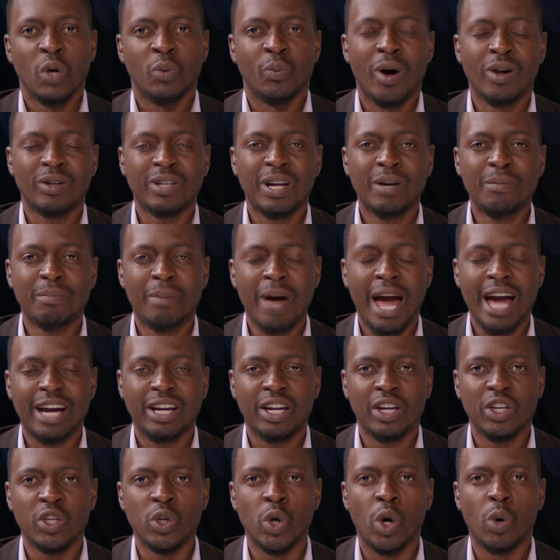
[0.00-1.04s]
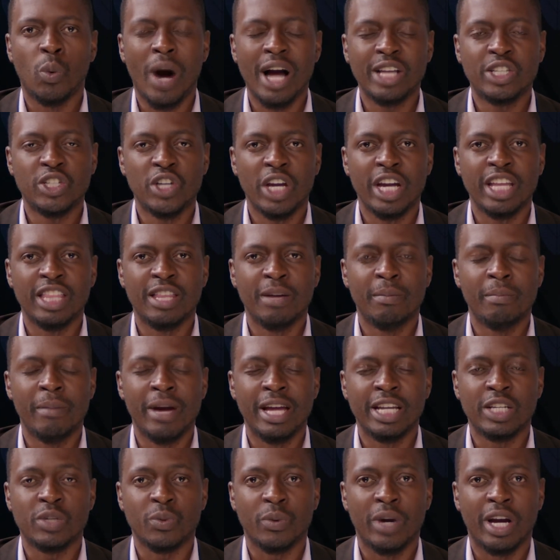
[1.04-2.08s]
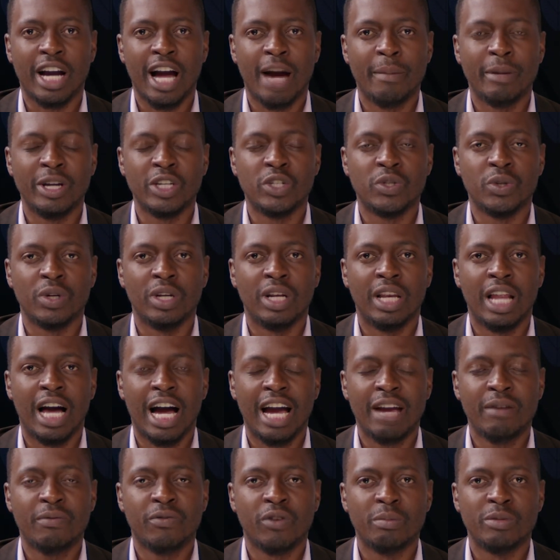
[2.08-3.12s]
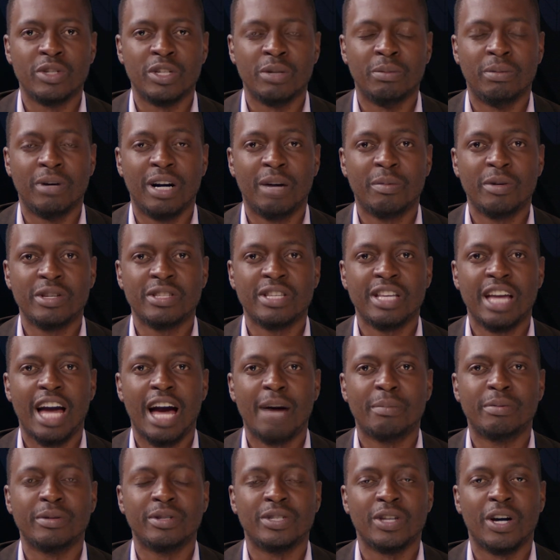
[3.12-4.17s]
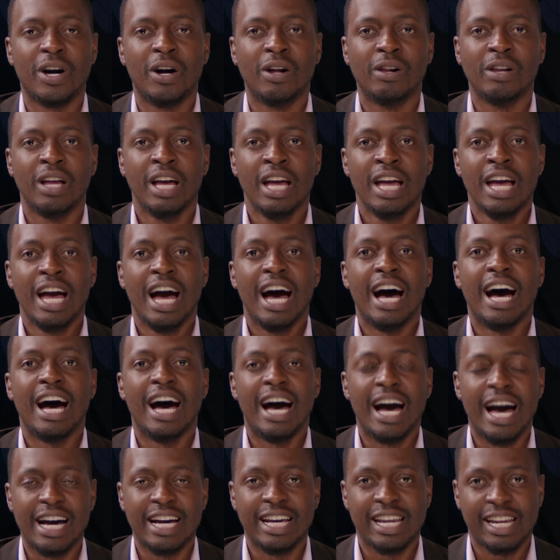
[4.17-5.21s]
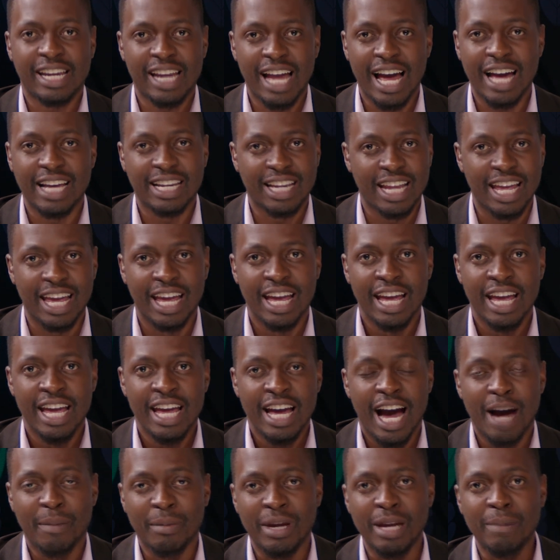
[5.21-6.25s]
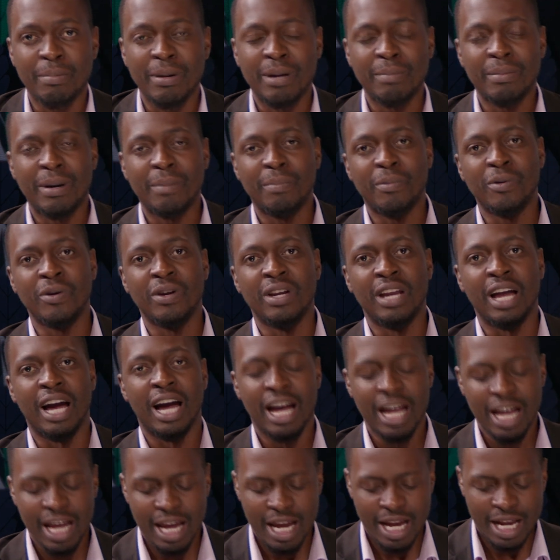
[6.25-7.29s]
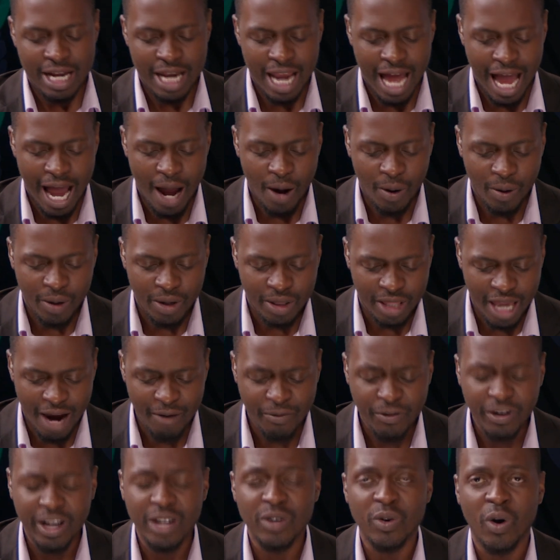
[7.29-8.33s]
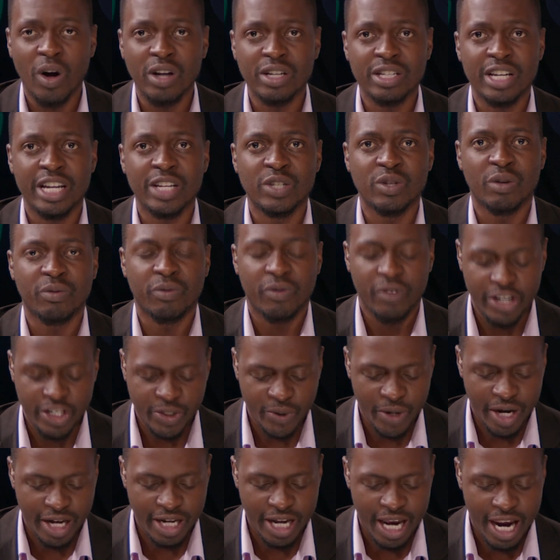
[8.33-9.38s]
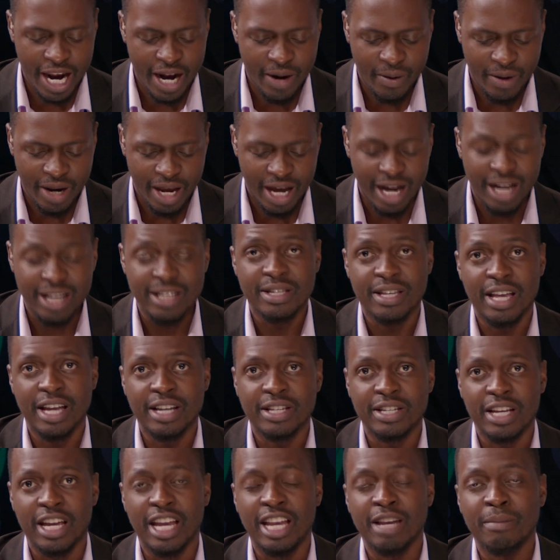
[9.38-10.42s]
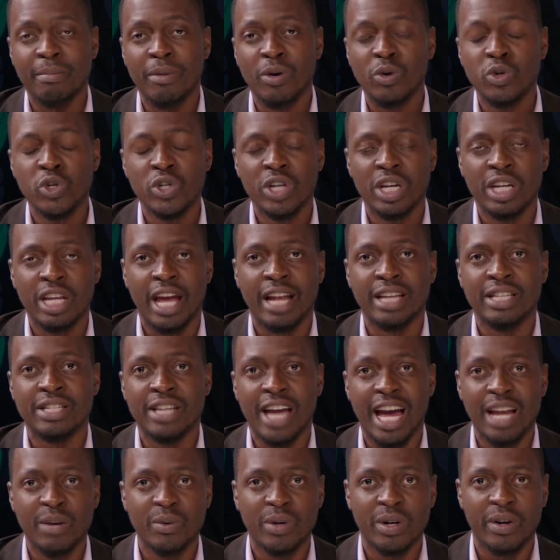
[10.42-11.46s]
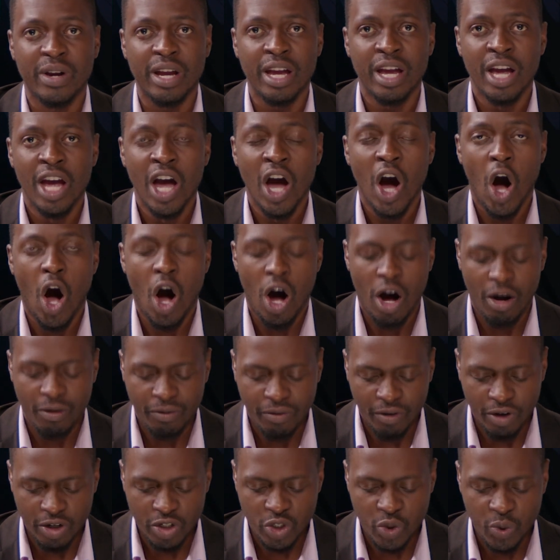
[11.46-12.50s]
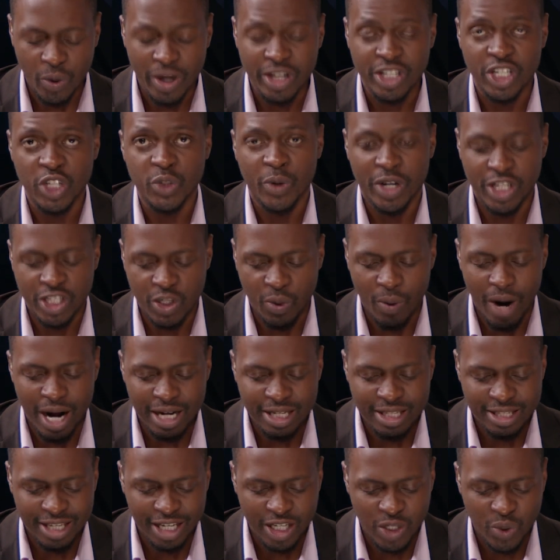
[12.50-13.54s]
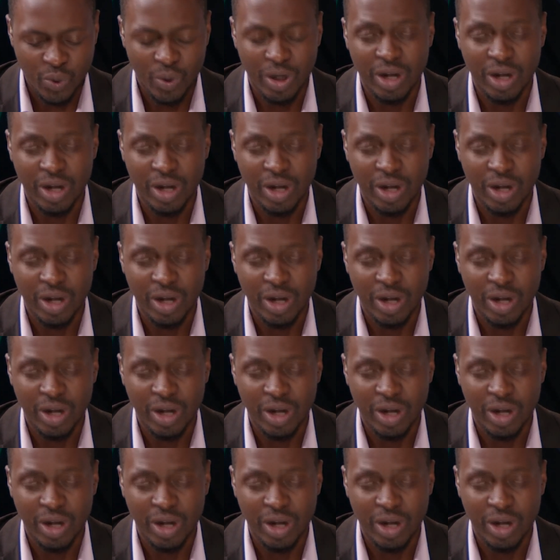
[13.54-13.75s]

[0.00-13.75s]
Welcome back. You're watching The Mint. We're coming to you live from Zimbabwe's capital, Harare. I'm Ibn Mabunda. Now, the African Continental Free Trade Area set in motion in January of 2021 seeks to